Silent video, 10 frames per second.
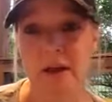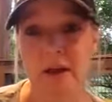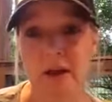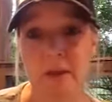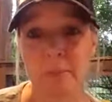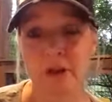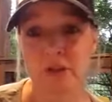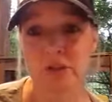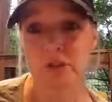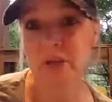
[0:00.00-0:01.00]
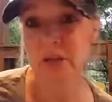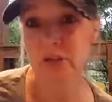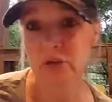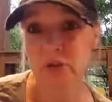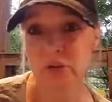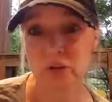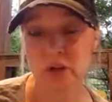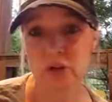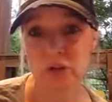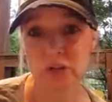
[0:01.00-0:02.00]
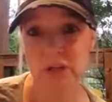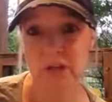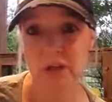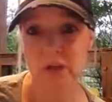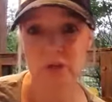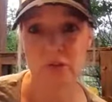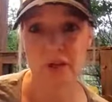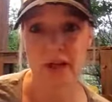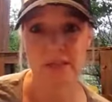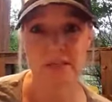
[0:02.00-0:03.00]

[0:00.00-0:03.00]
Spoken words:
And also get to a good gut health class.